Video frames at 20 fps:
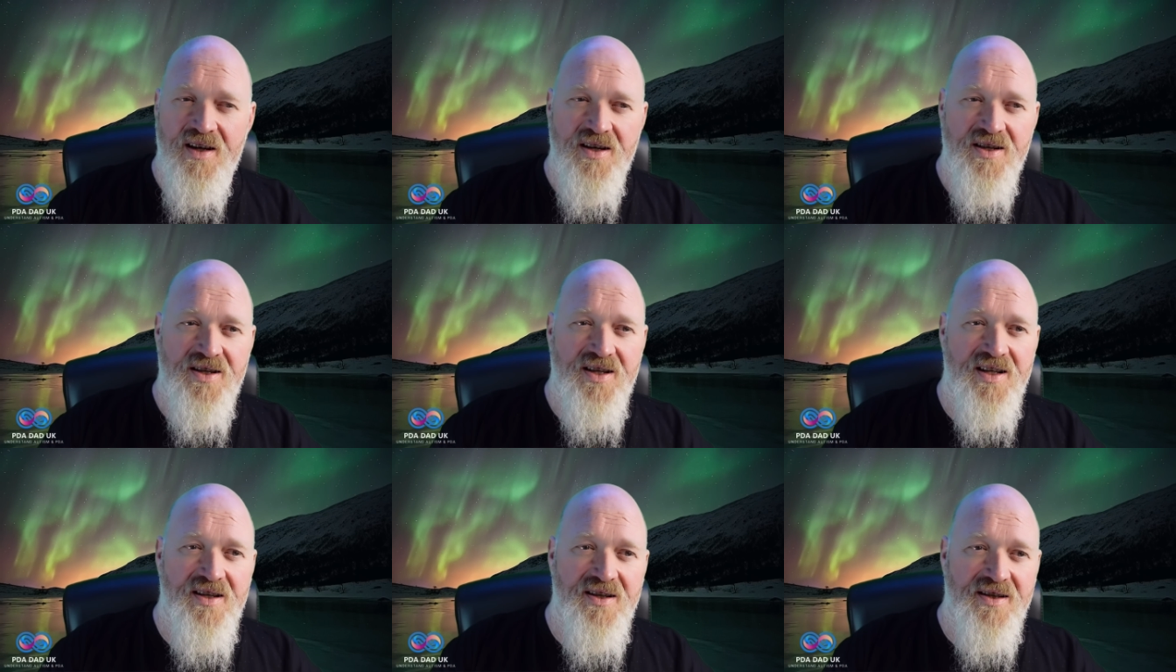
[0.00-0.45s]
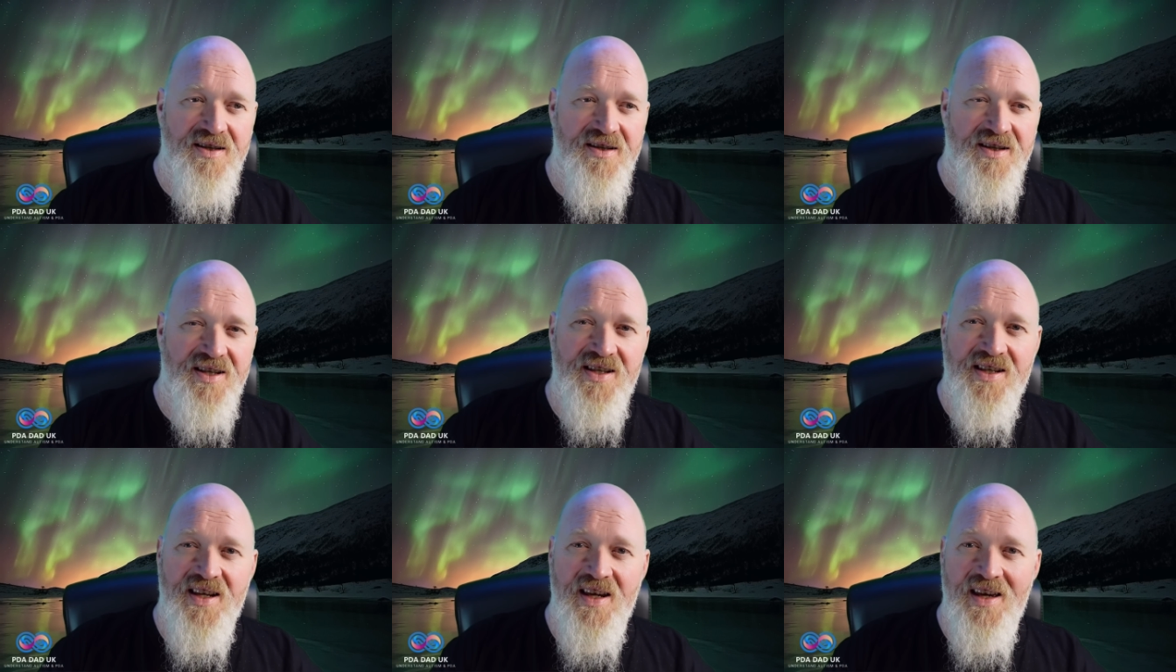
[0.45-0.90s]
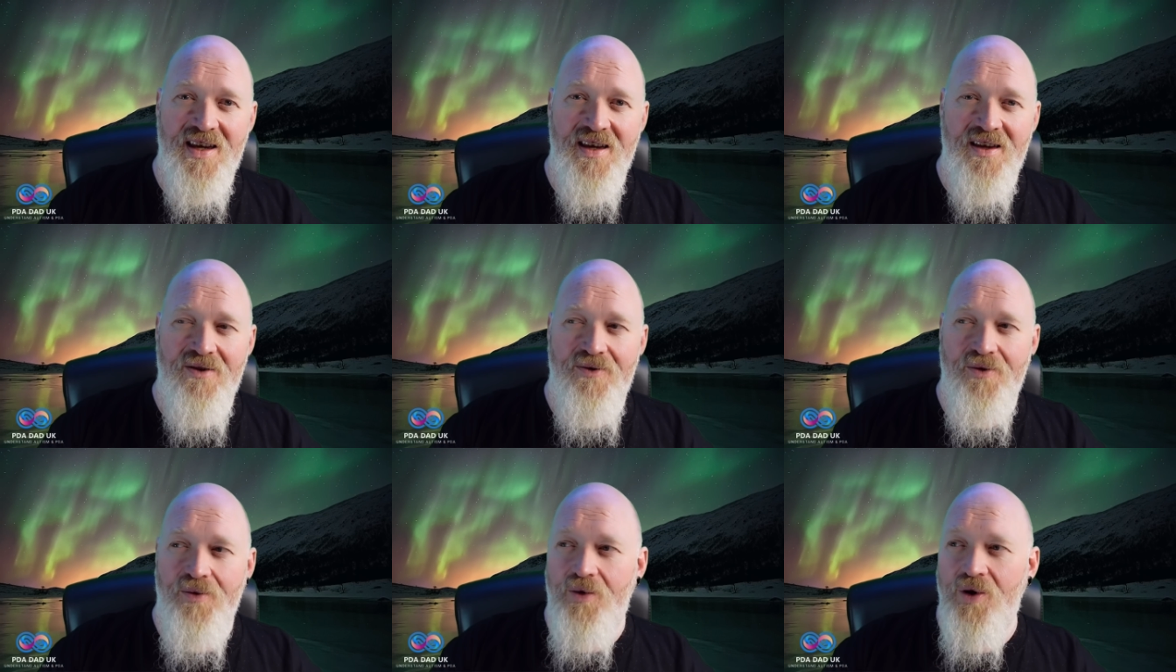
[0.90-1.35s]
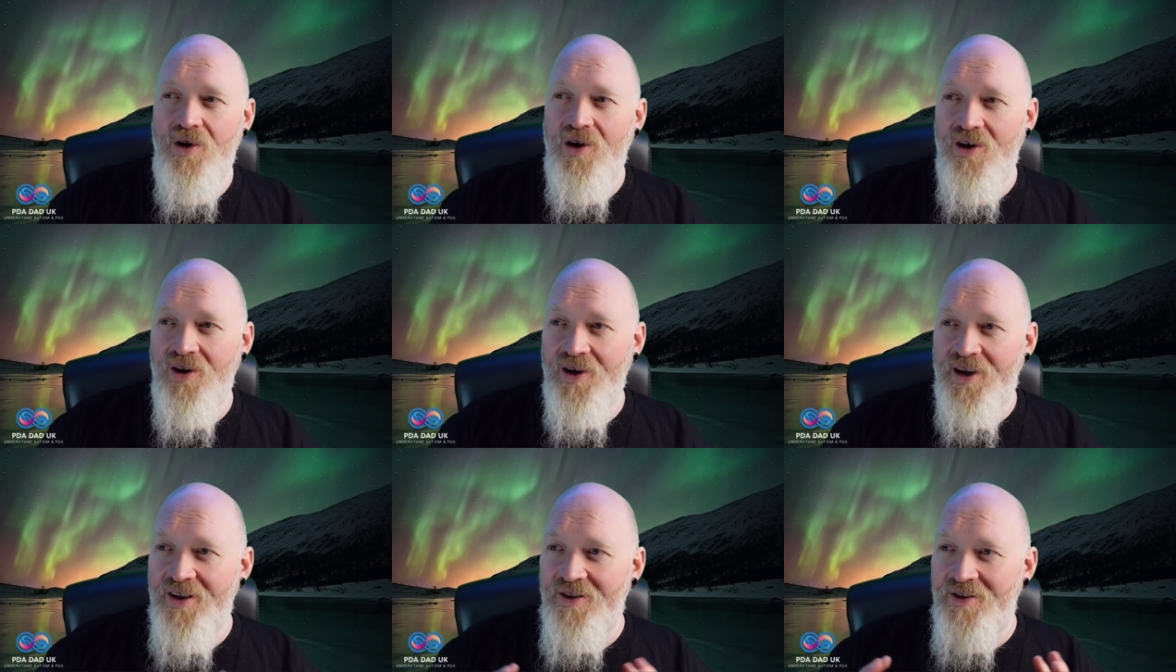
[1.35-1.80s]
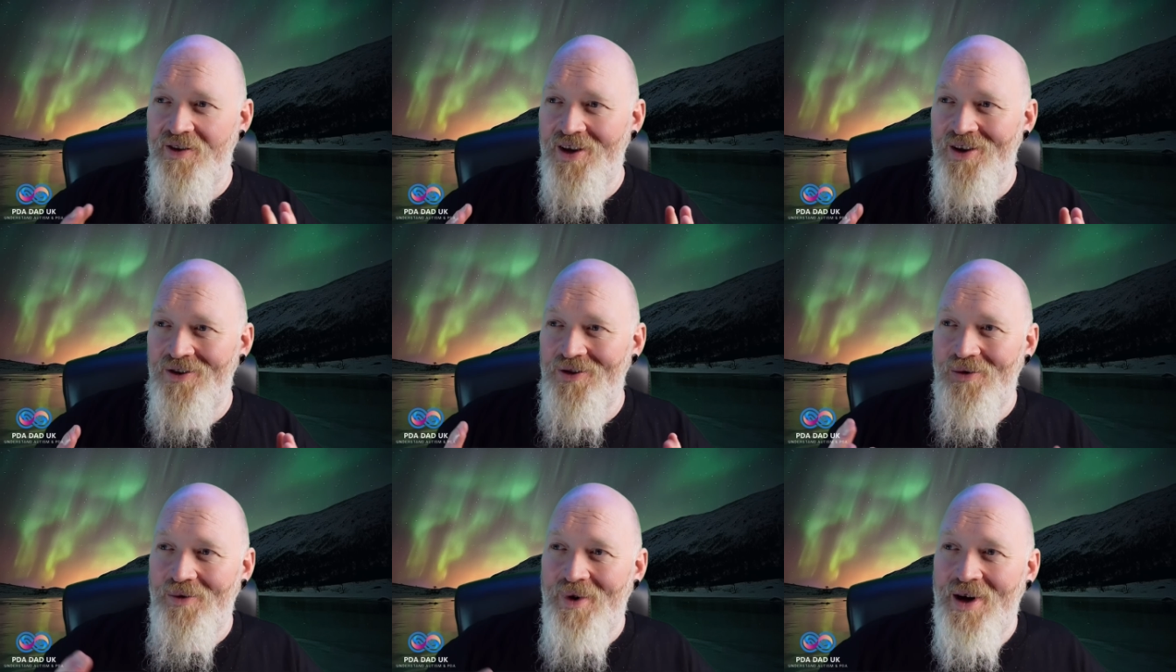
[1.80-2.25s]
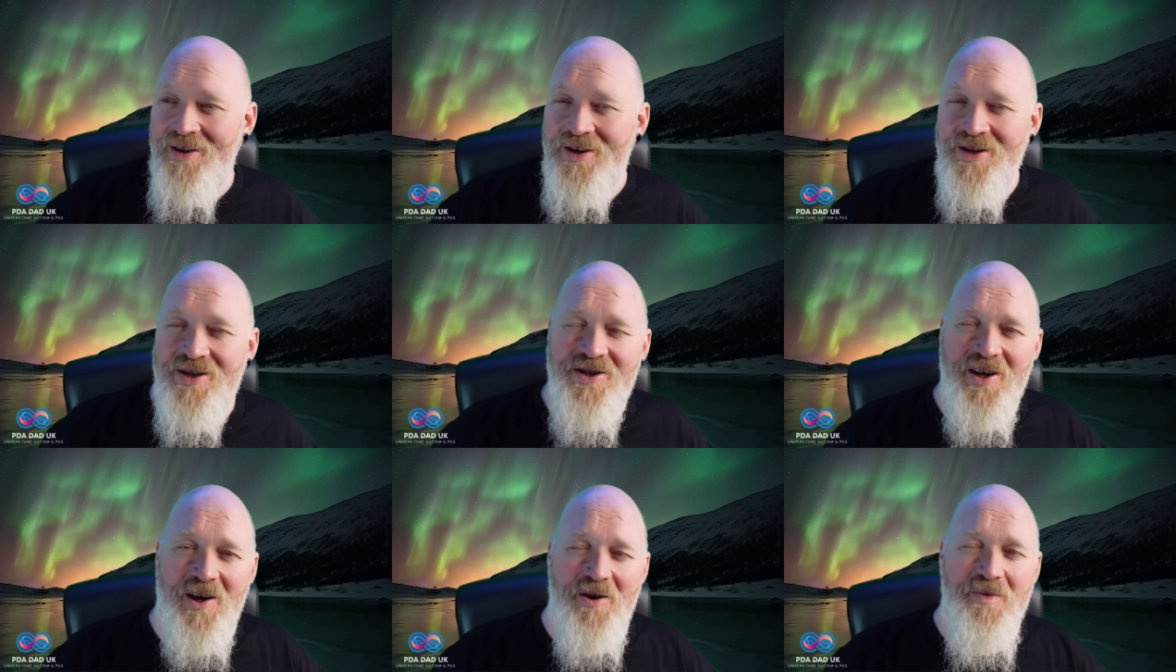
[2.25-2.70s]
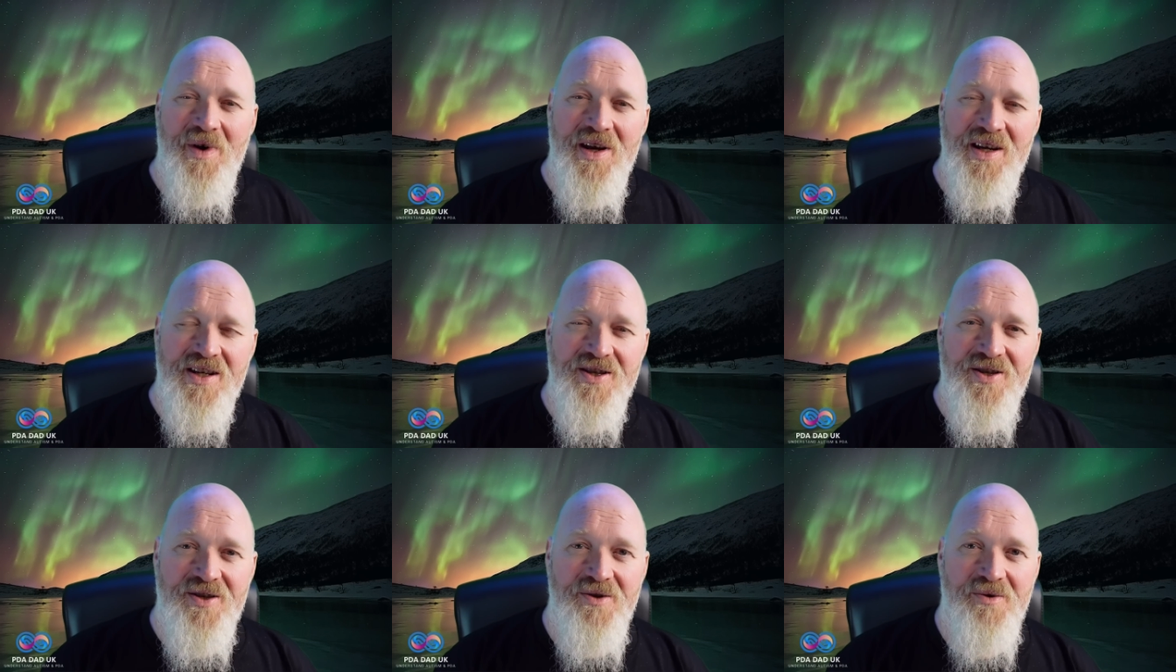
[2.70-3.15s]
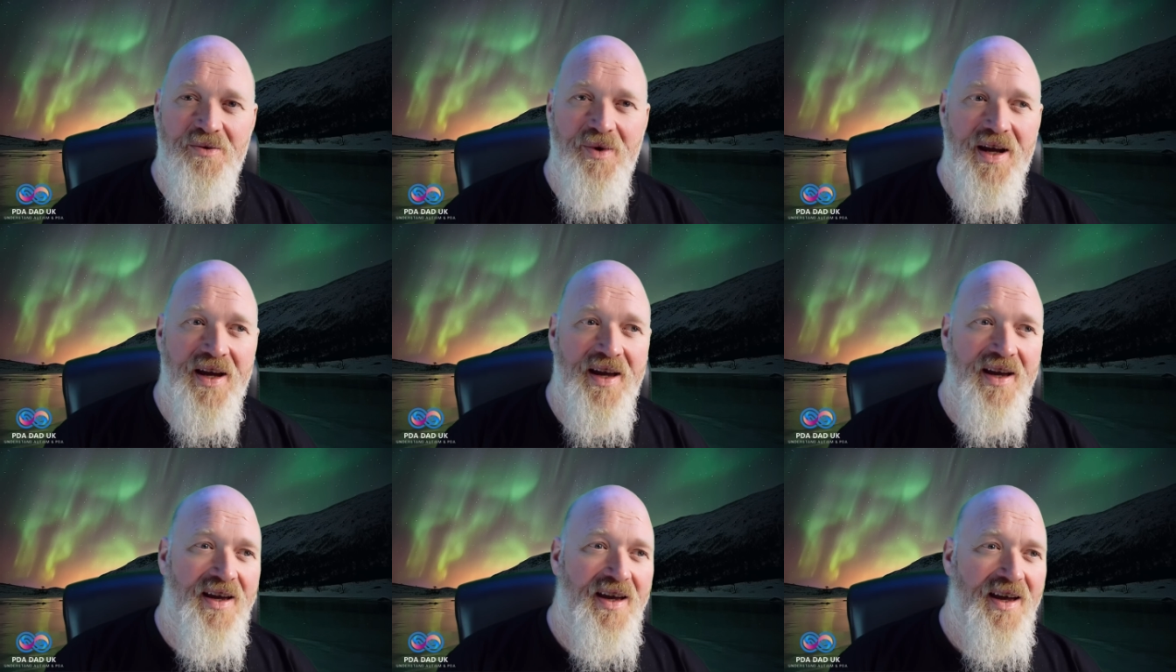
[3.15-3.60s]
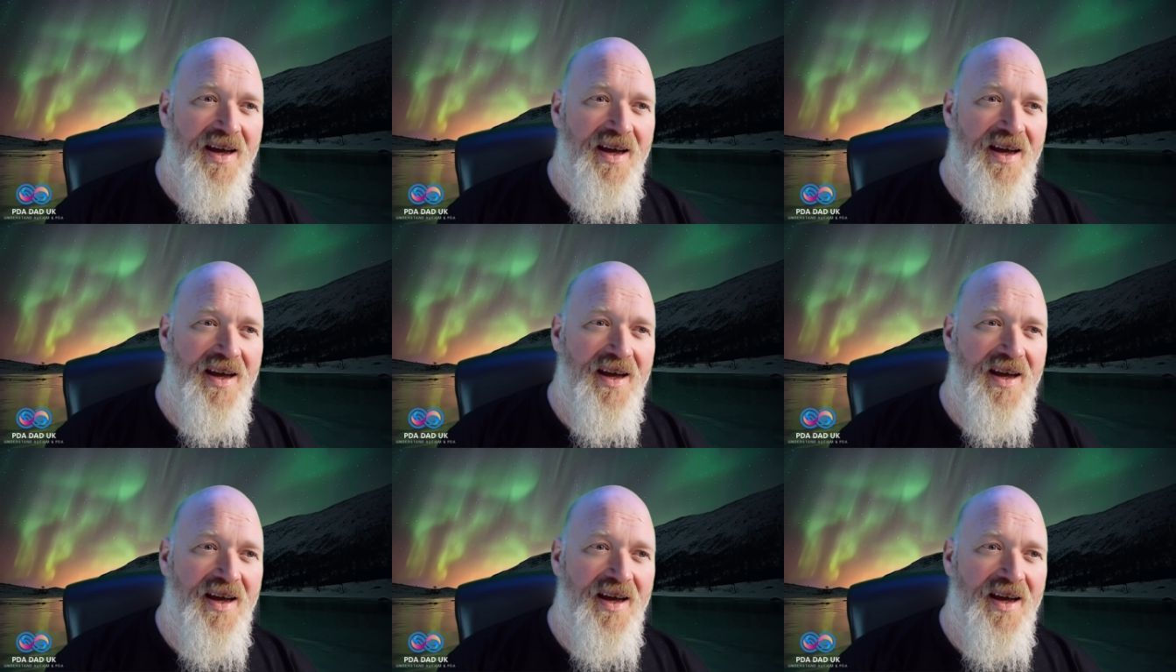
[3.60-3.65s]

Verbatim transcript: She doesn't see the world in, in the way that so many do, where